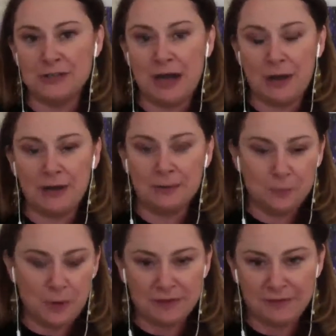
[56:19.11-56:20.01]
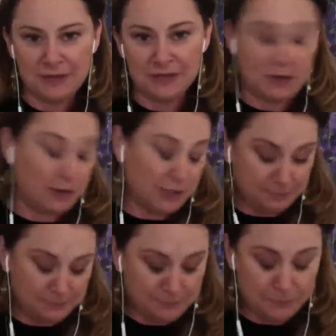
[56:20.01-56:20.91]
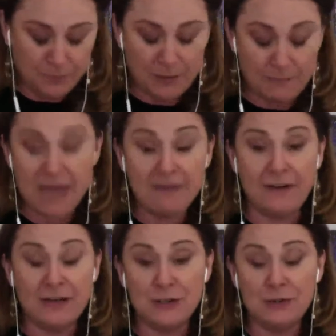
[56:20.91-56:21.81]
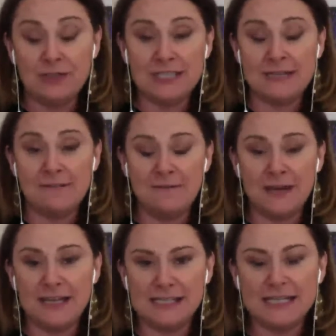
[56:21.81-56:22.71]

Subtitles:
How can women find you? How can men find you to invest?